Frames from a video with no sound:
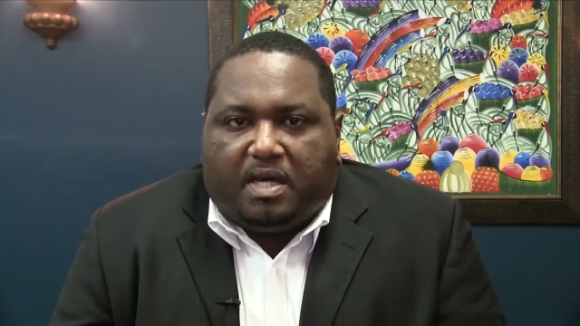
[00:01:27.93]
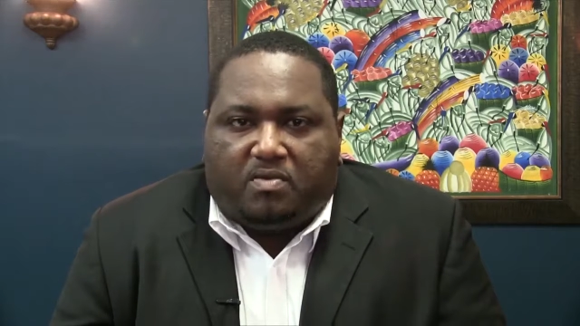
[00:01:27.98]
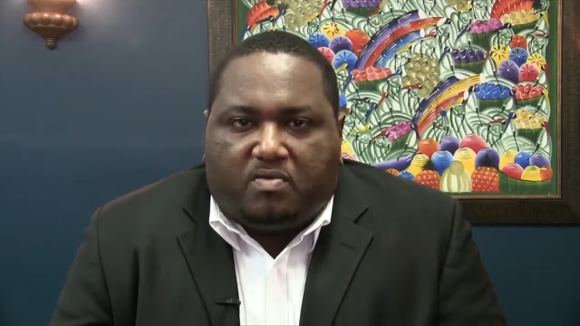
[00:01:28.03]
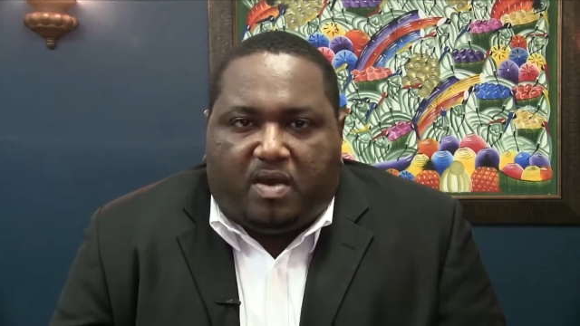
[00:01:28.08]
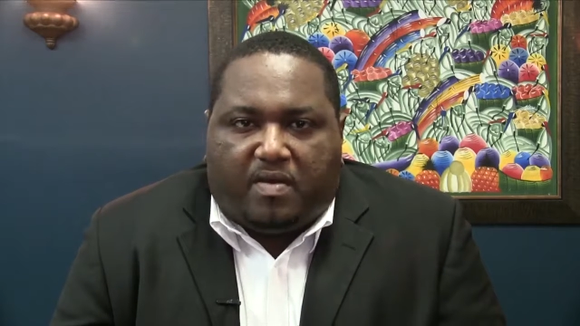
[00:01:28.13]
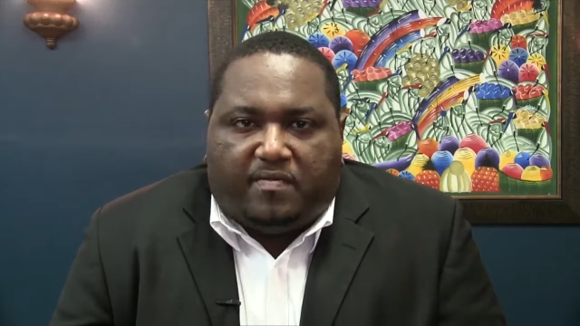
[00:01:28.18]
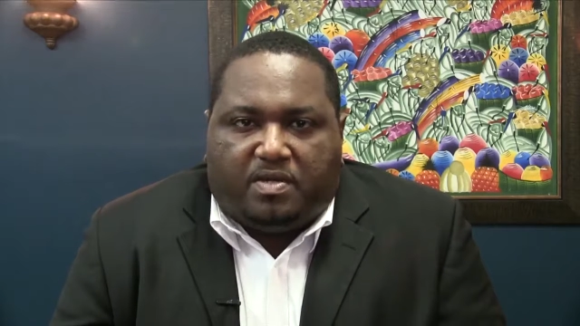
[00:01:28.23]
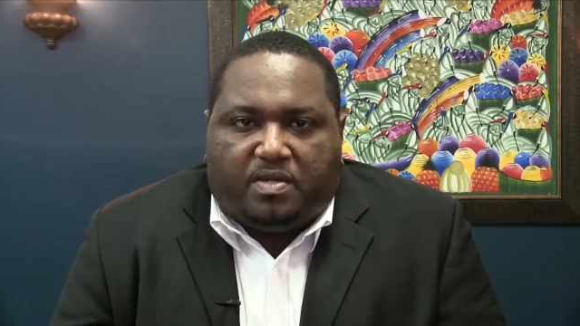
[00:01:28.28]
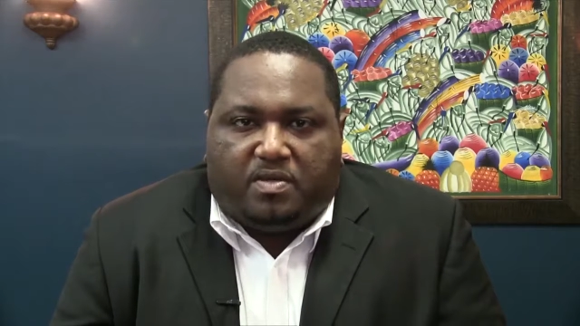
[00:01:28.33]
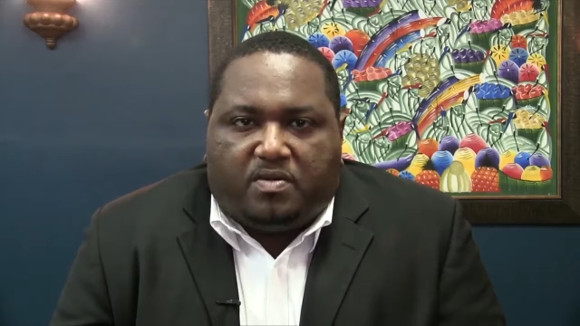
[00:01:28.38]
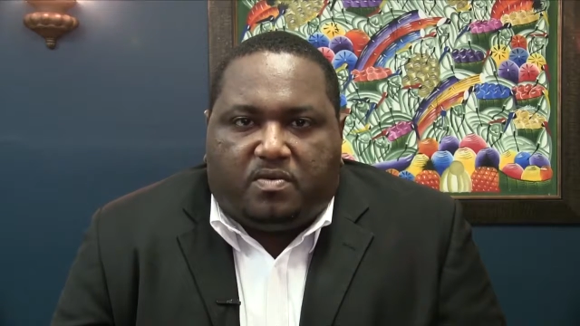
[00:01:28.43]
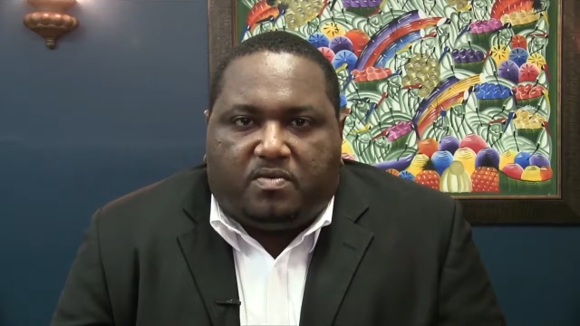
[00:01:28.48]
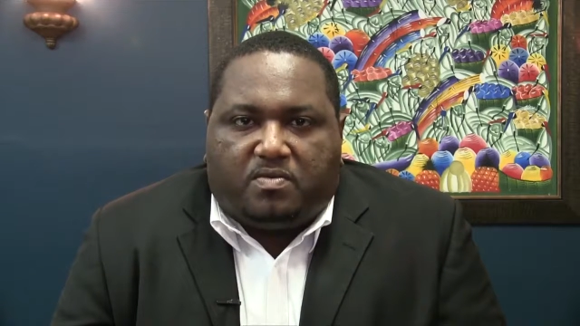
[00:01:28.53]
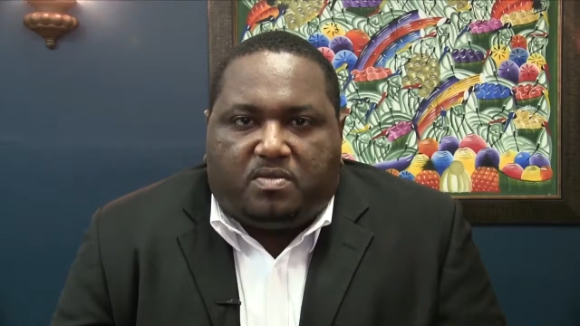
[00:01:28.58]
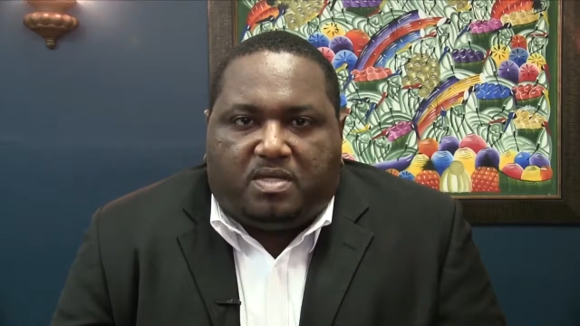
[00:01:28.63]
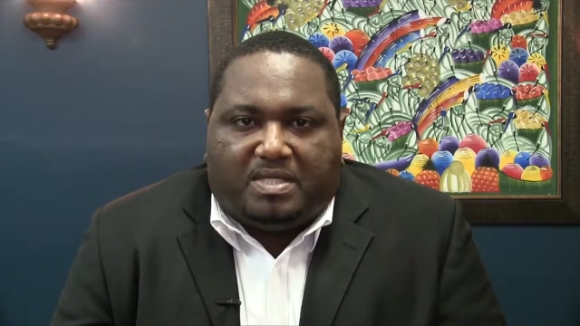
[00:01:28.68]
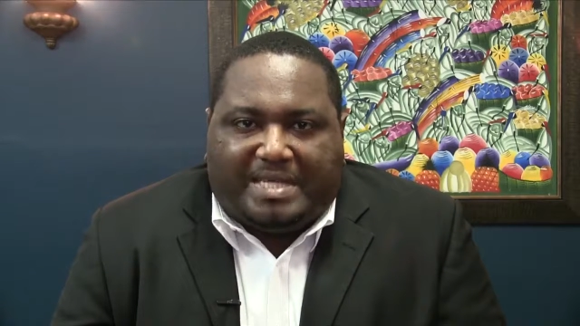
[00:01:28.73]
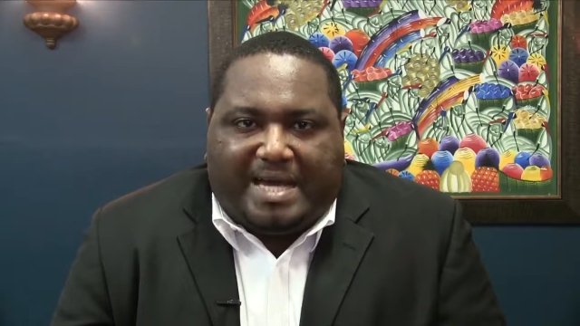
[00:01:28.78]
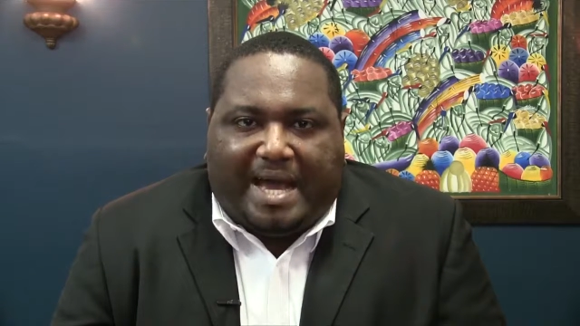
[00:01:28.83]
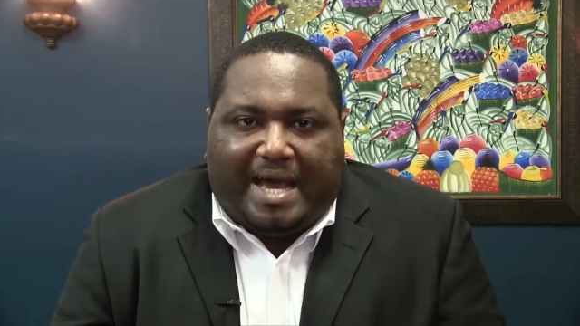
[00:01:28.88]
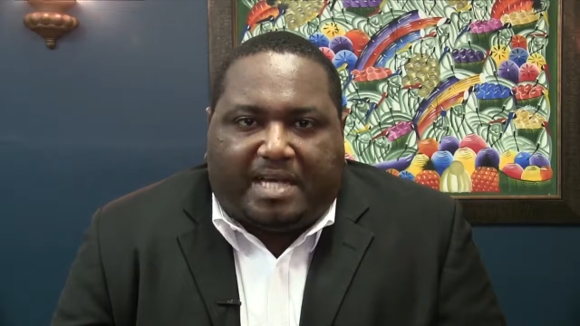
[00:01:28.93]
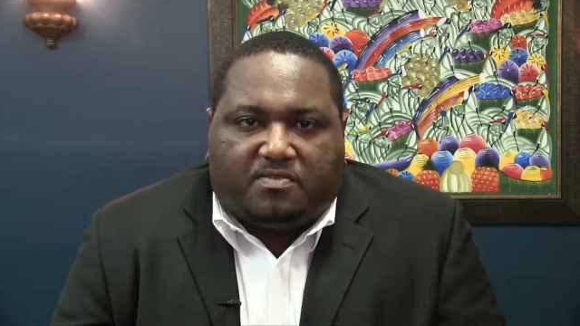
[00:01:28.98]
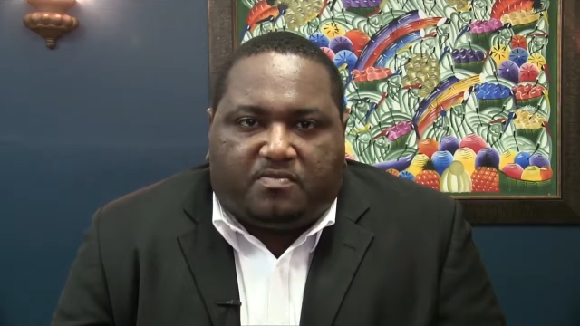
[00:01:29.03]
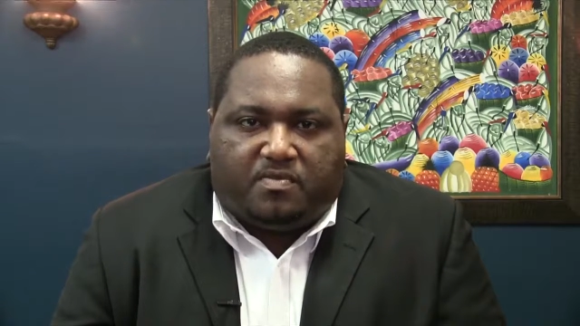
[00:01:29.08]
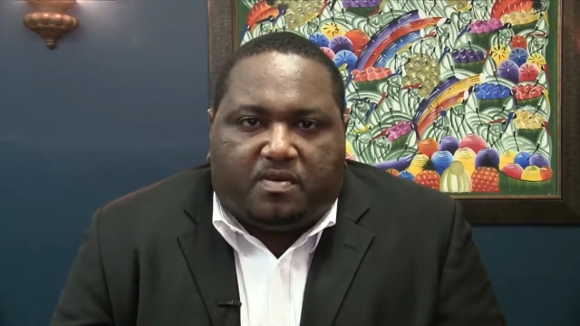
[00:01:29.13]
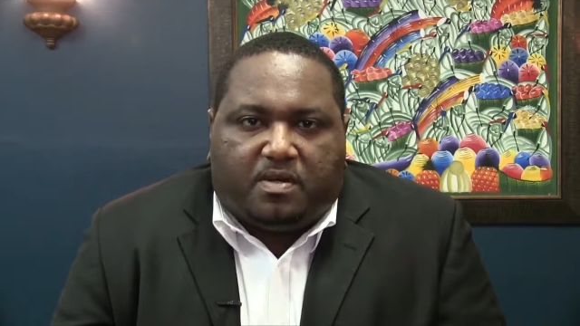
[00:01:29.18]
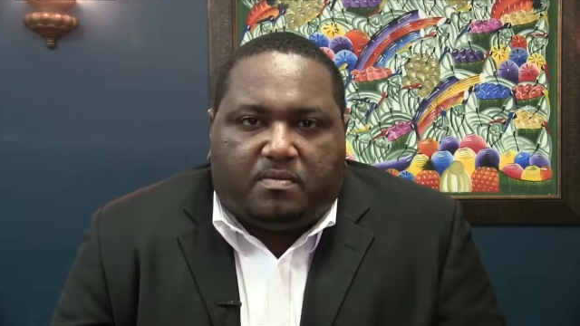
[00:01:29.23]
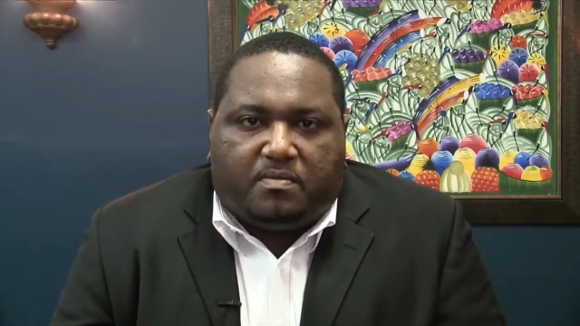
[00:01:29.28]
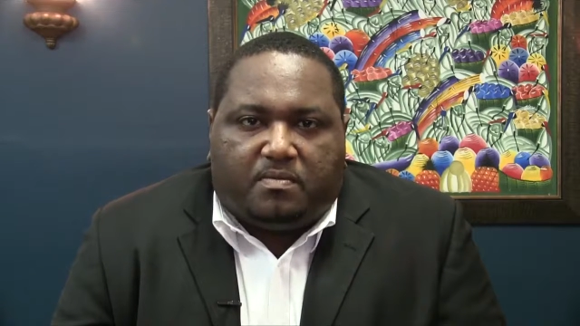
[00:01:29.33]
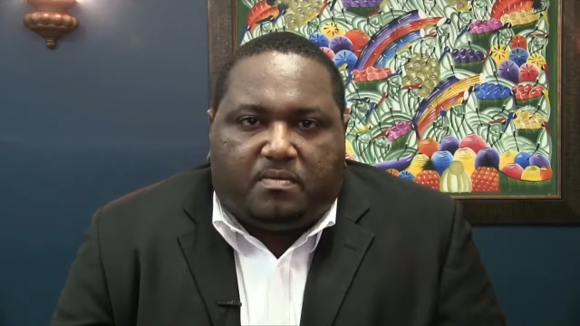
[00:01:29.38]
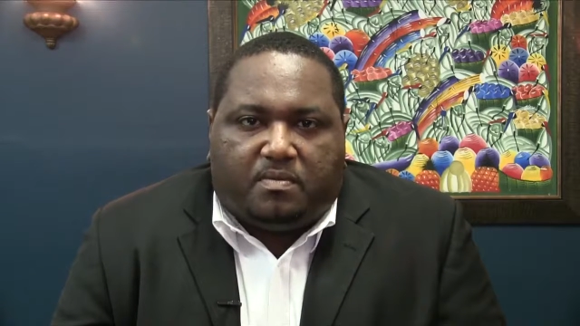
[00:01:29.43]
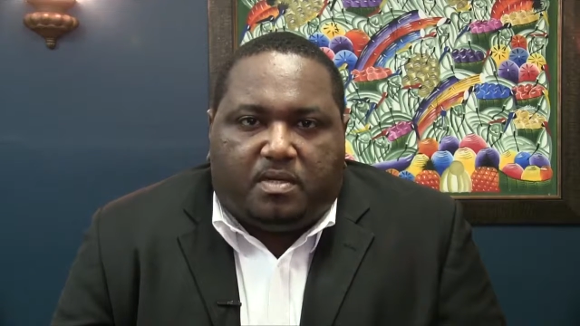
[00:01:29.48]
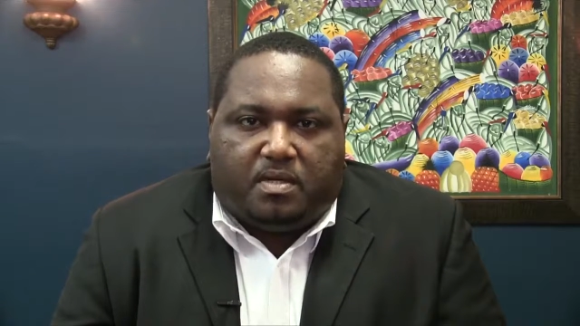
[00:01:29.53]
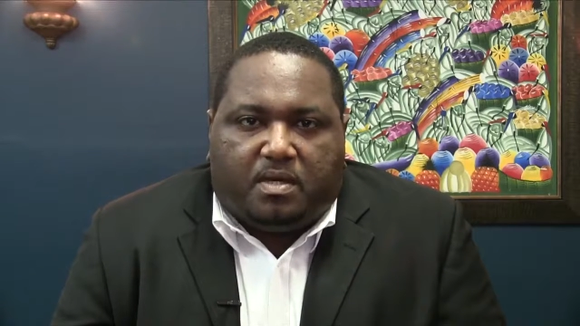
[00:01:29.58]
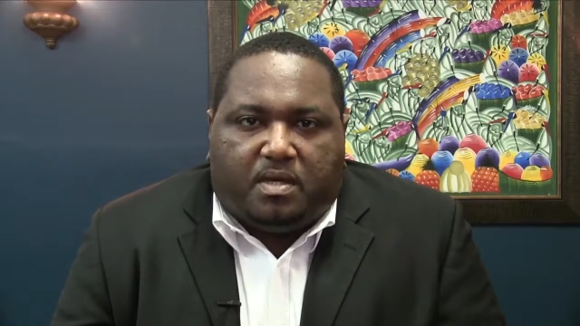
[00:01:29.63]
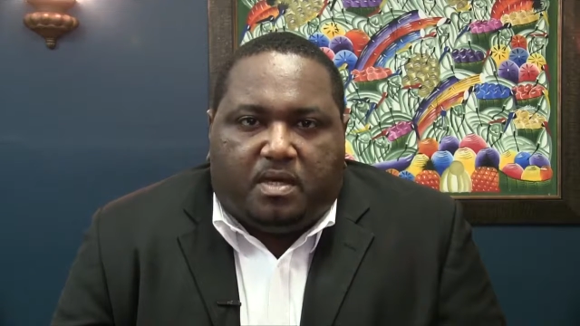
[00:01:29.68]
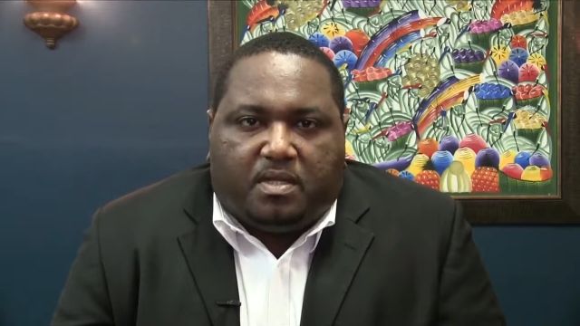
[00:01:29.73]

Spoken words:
and revenue to tax from,